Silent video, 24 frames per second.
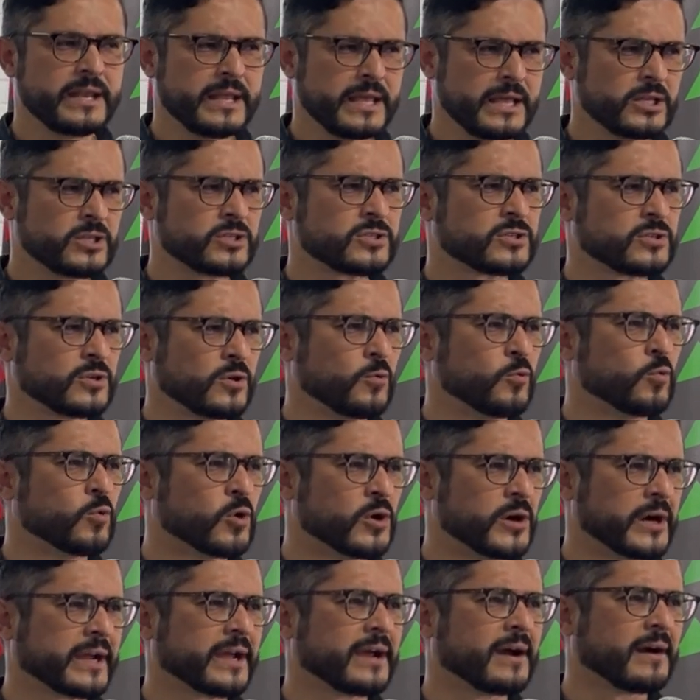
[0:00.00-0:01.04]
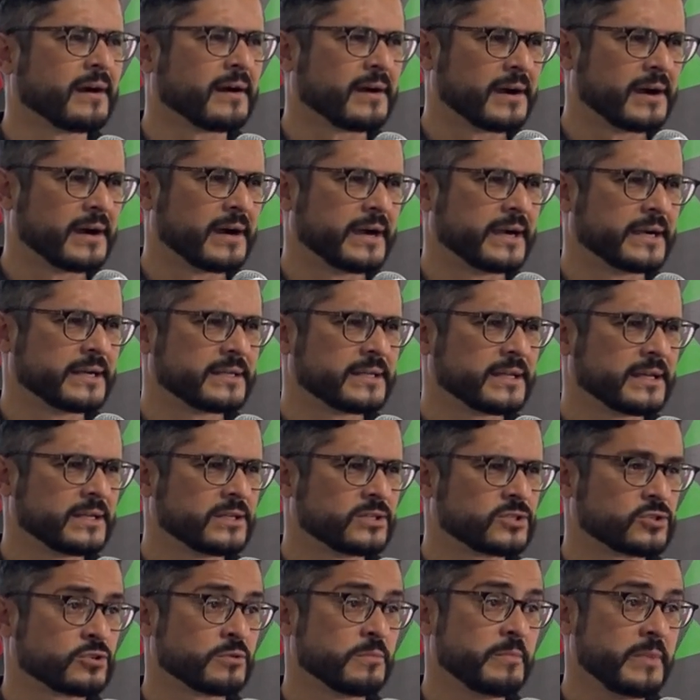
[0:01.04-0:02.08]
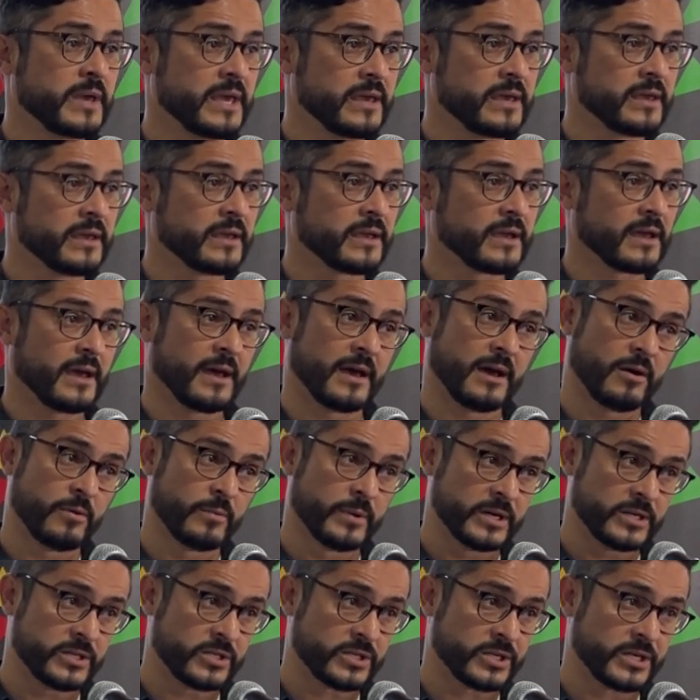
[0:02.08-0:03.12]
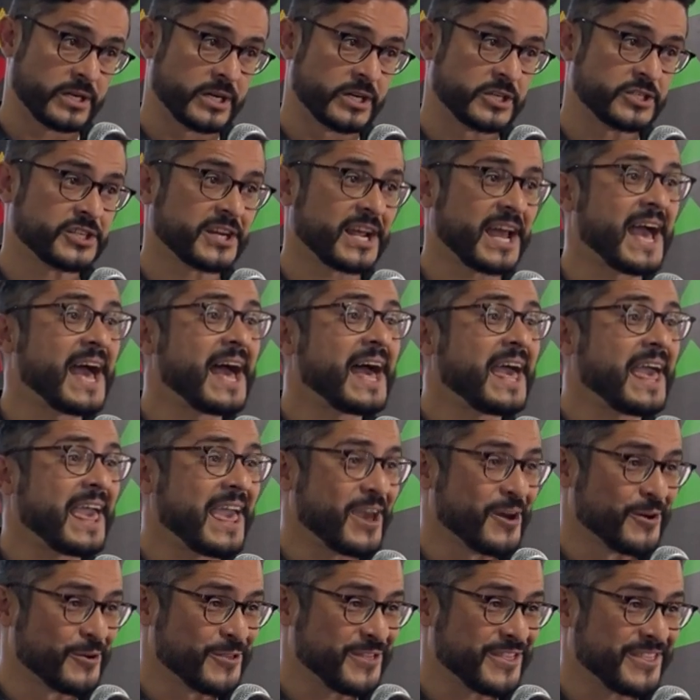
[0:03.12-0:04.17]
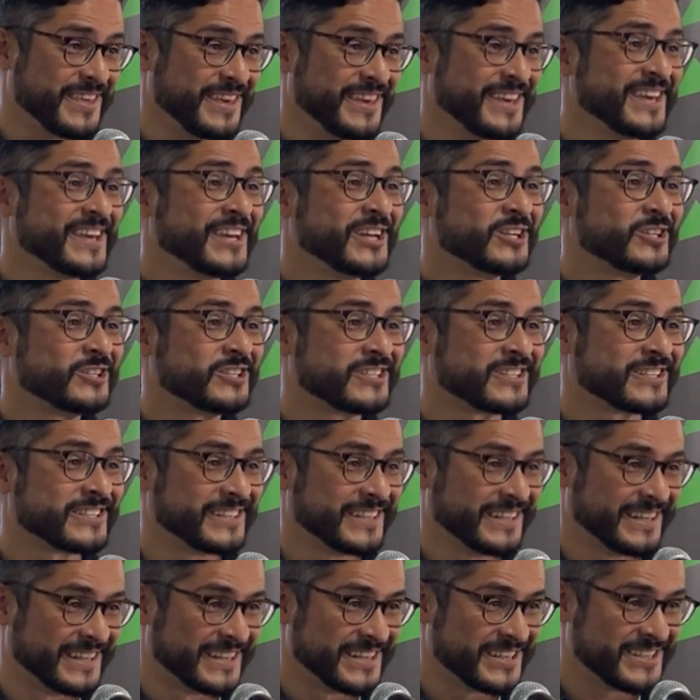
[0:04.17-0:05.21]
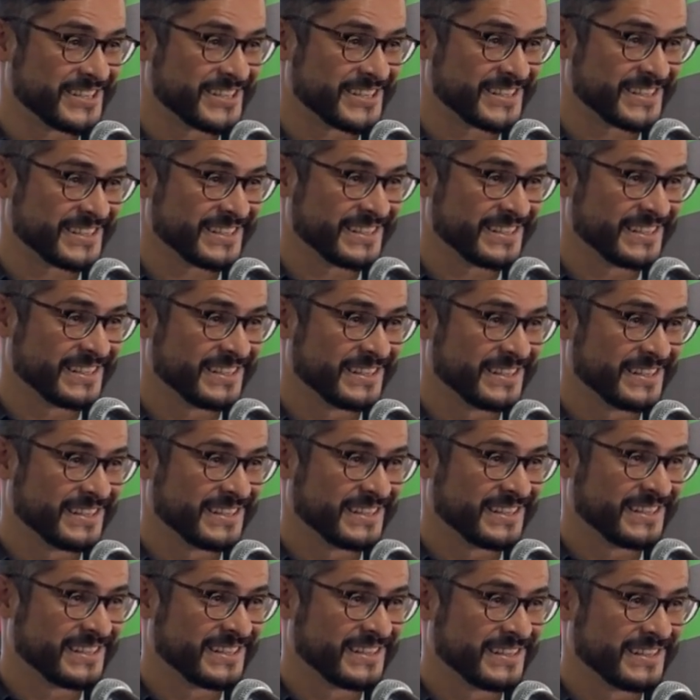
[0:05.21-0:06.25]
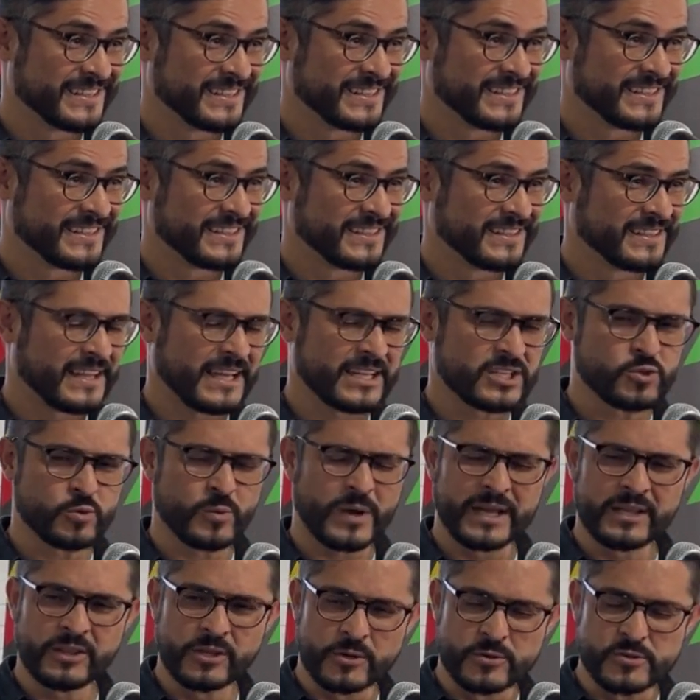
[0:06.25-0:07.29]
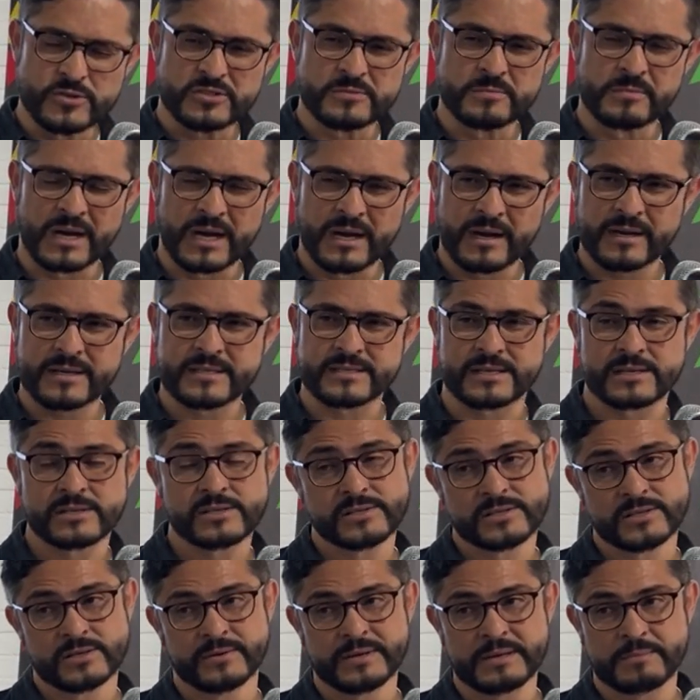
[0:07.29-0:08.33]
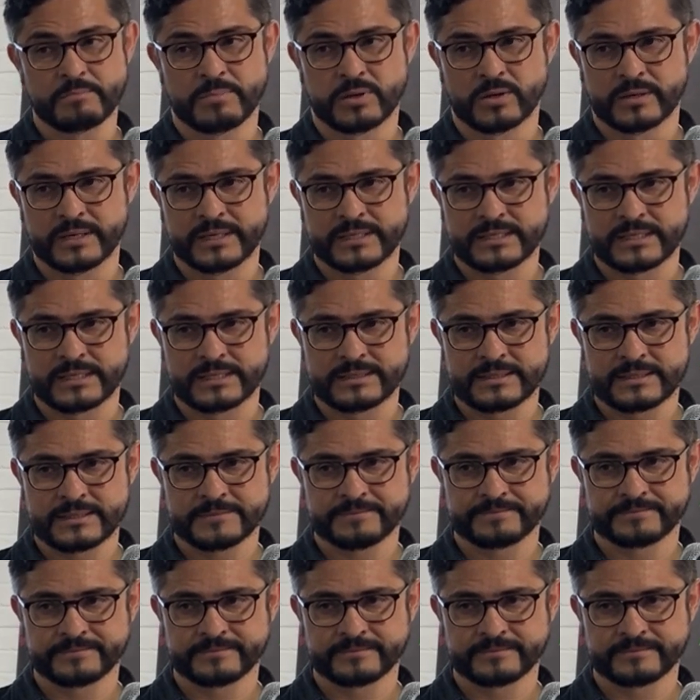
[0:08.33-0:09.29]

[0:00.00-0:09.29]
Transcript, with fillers: We need to work hard to make our church a healthy church. That's why those marks are so important.